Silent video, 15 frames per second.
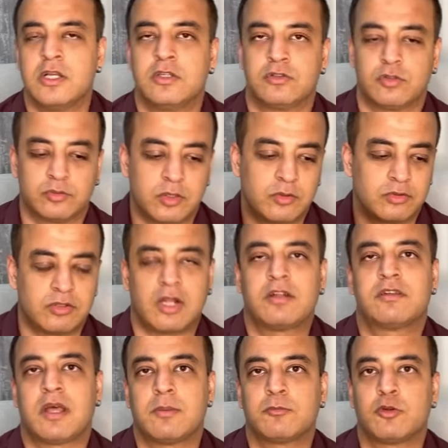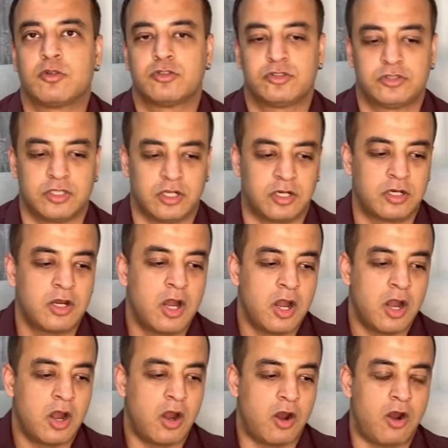So the results I'm going to share
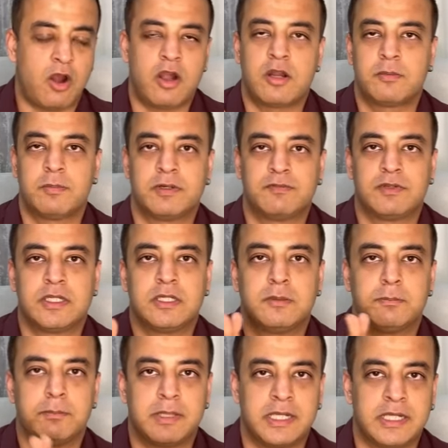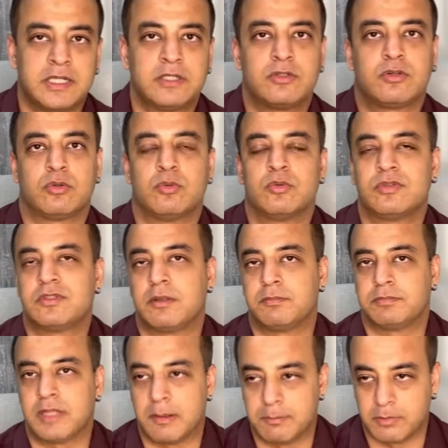are between May through
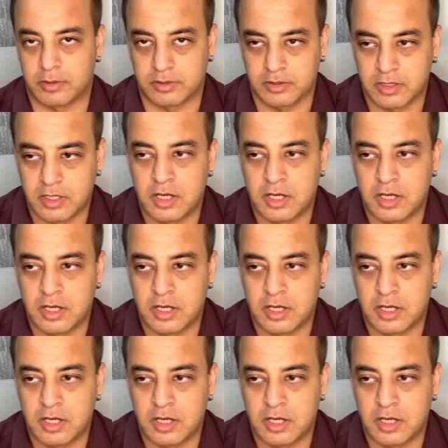September.